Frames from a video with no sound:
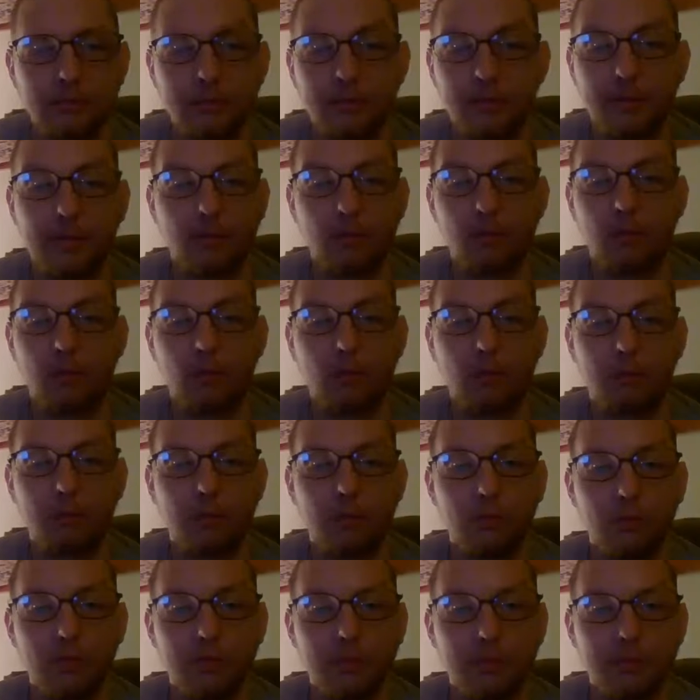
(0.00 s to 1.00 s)
a
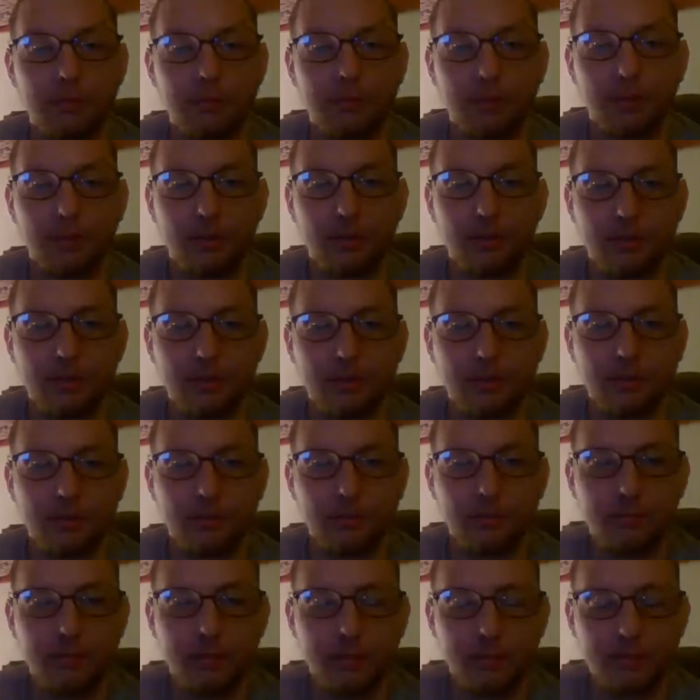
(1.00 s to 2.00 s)
horrible experience
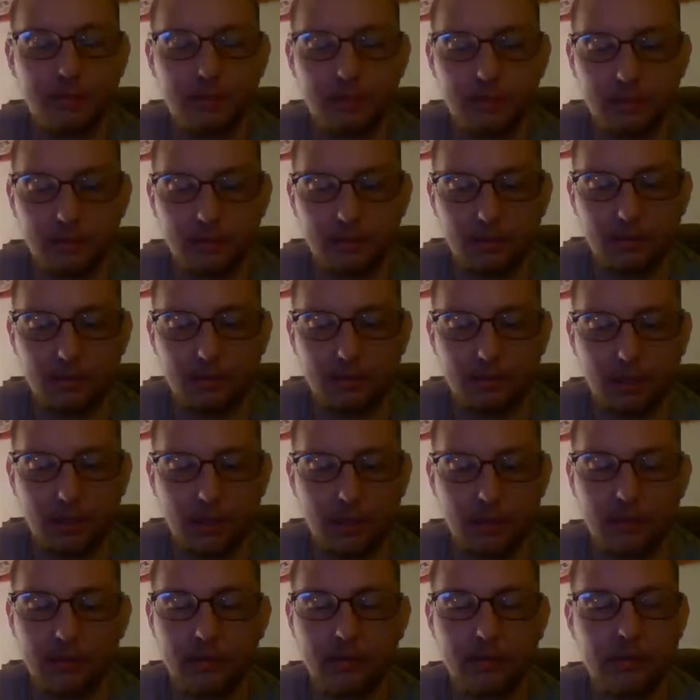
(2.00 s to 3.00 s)
to be.
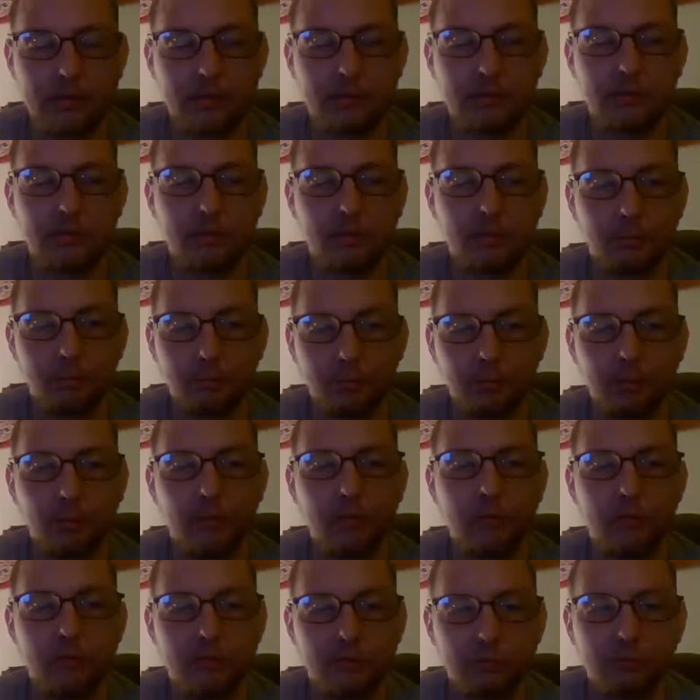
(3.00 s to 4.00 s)
At least the
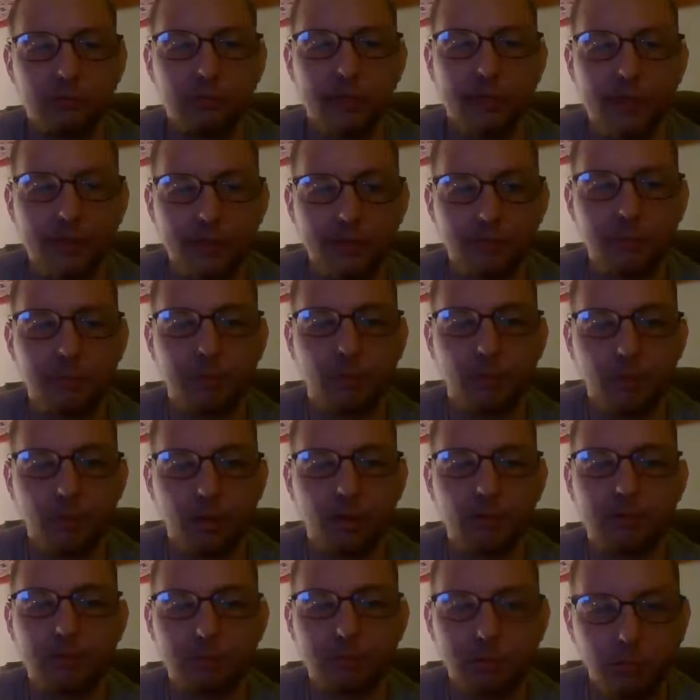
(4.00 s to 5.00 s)
Blues have made the
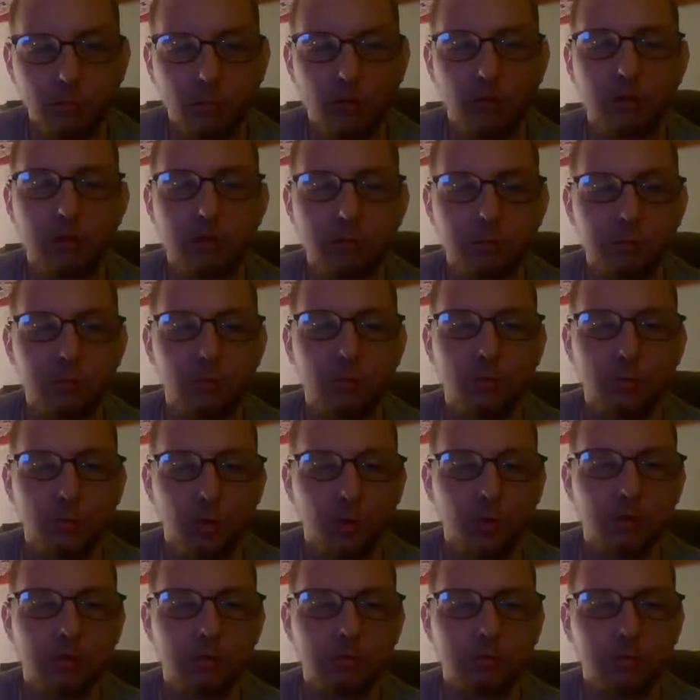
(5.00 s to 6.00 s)
playoffs
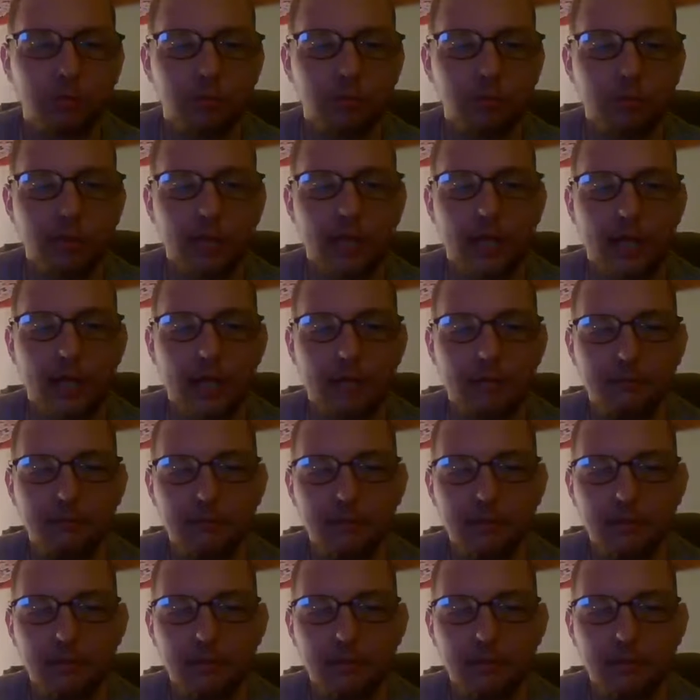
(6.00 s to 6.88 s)
multiple times.